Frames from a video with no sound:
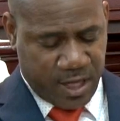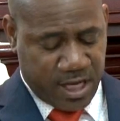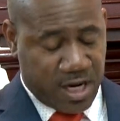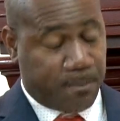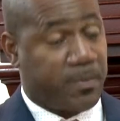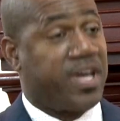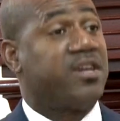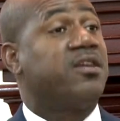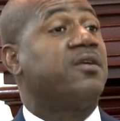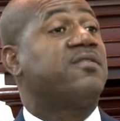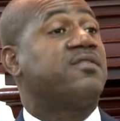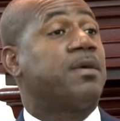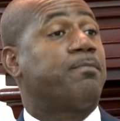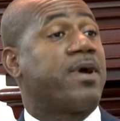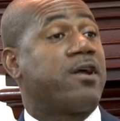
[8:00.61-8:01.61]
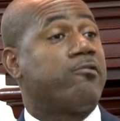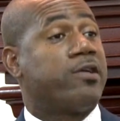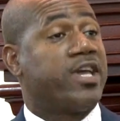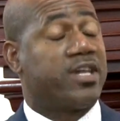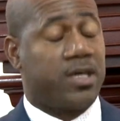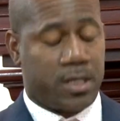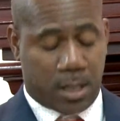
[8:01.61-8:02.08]
the Independence Day
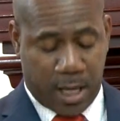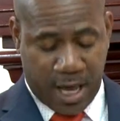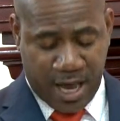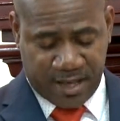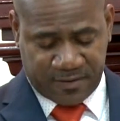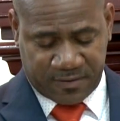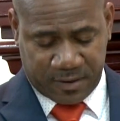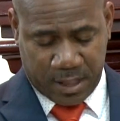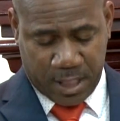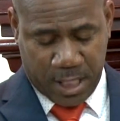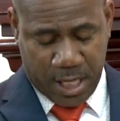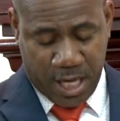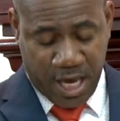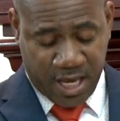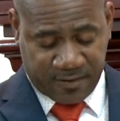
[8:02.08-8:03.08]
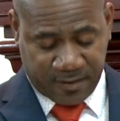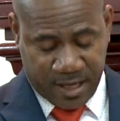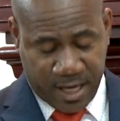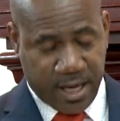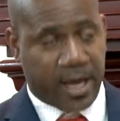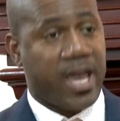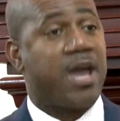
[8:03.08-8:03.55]
Parade at 8
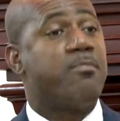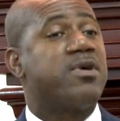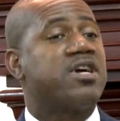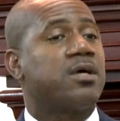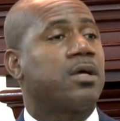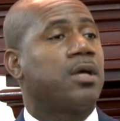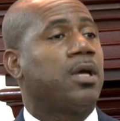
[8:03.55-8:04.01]
a.m.